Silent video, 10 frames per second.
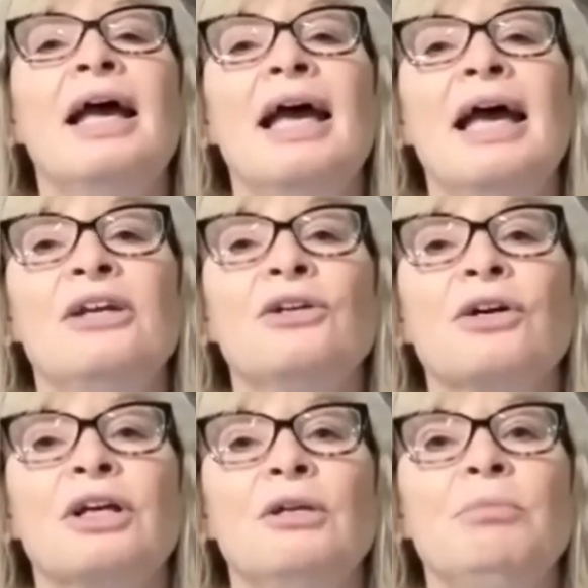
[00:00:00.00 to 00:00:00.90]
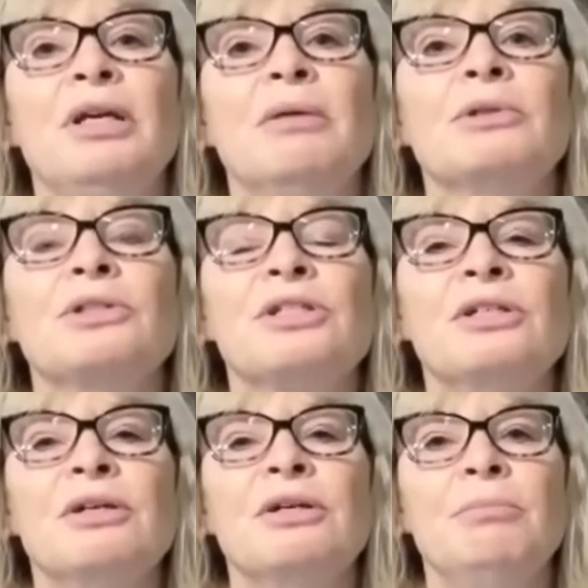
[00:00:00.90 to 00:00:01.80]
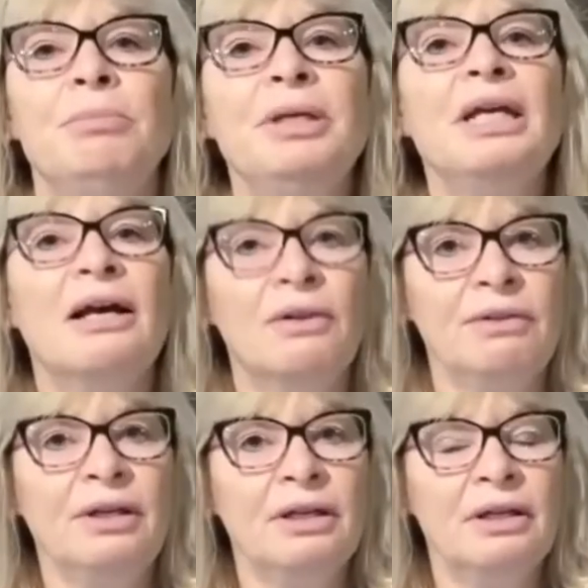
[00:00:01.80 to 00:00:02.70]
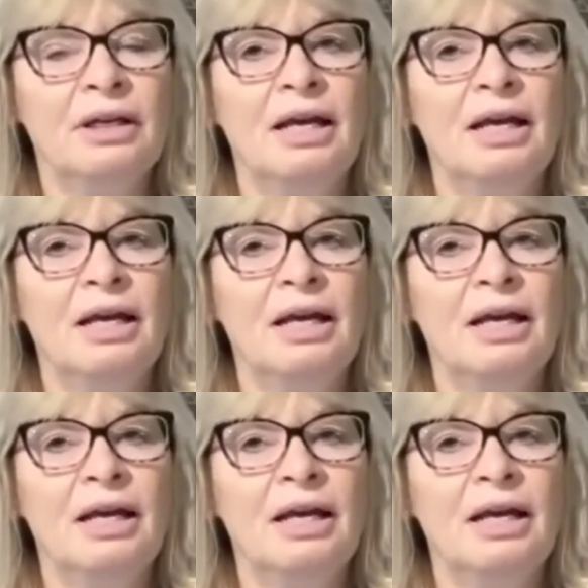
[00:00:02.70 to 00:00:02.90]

and you're going to be able to be healthy.